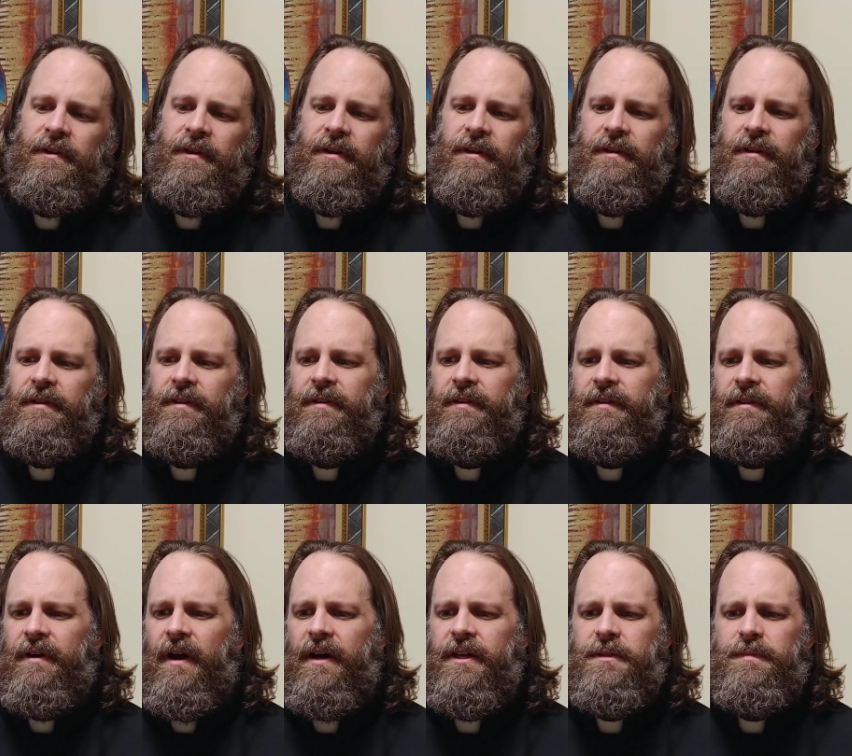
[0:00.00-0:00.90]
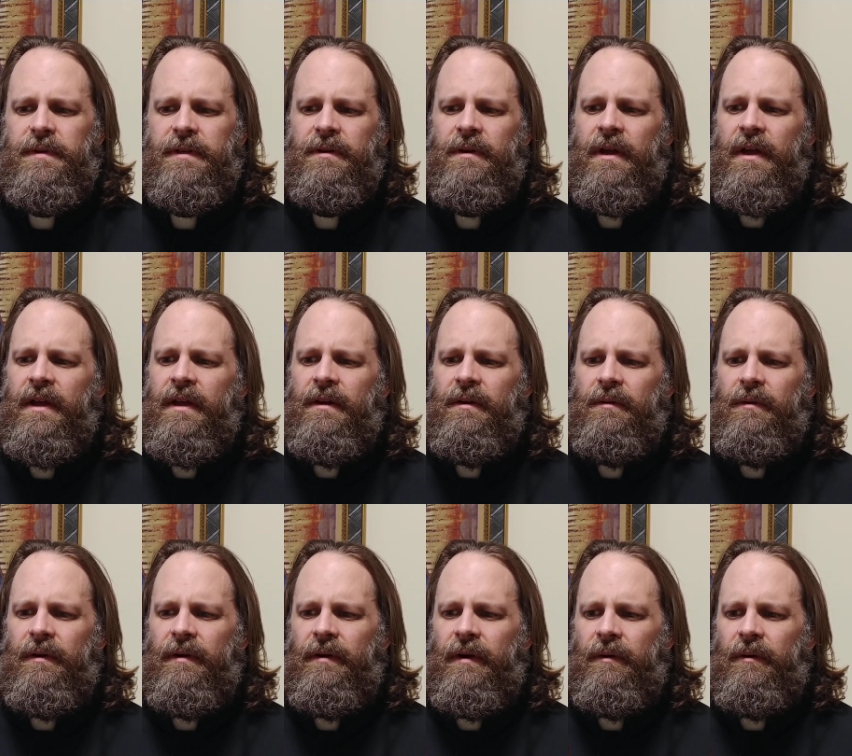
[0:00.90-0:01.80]
The the husband
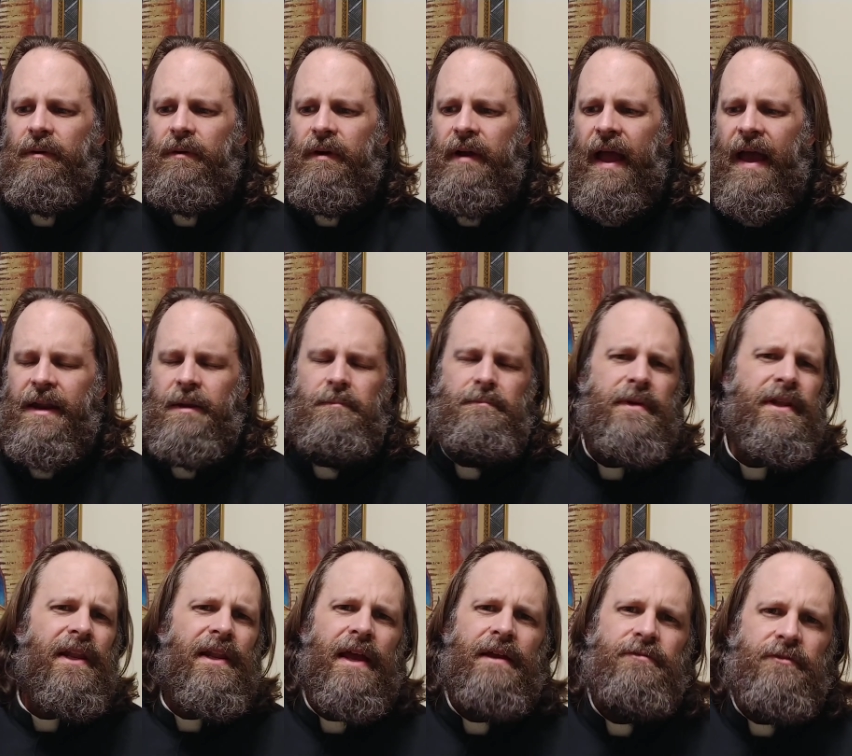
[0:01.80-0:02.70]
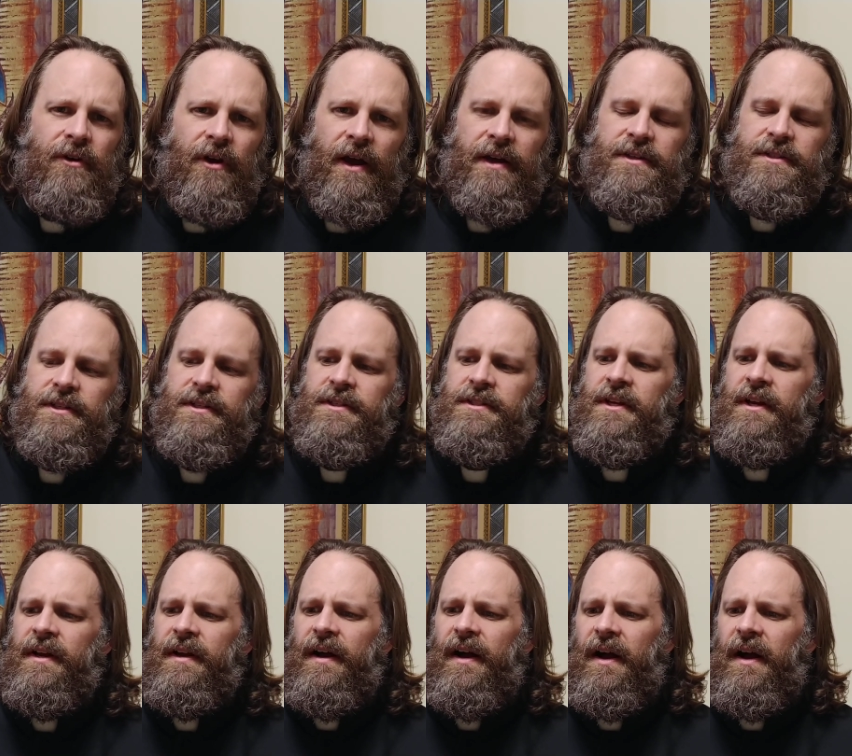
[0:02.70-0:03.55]
had a midlife crisis.